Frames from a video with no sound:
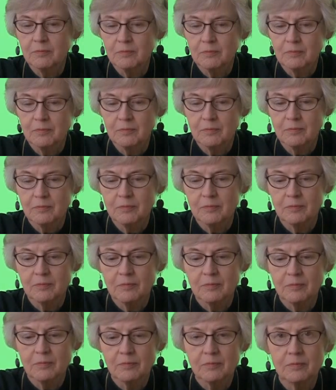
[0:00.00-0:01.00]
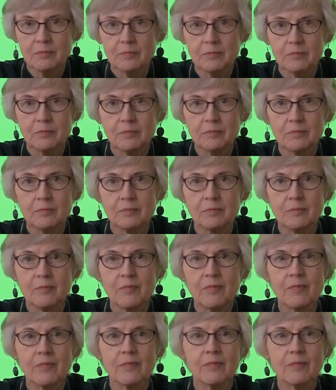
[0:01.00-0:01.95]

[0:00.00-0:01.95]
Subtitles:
(no one is talking)